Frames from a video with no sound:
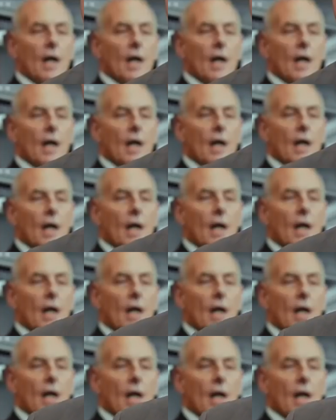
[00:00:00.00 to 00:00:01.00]

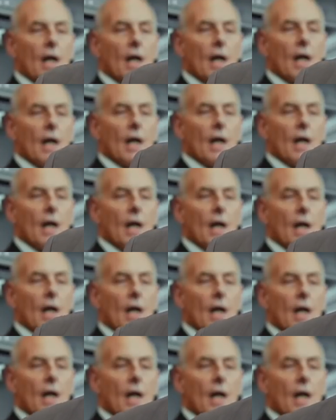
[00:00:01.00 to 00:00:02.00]

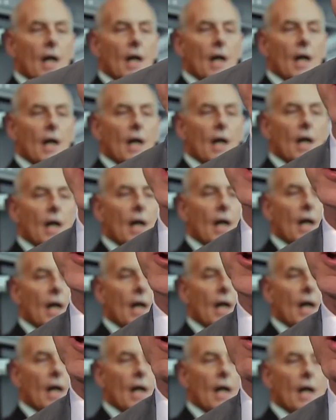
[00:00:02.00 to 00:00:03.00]

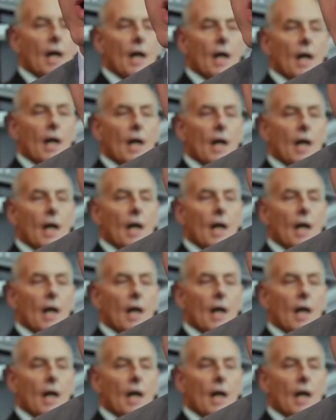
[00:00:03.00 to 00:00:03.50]
The person shown says nothing.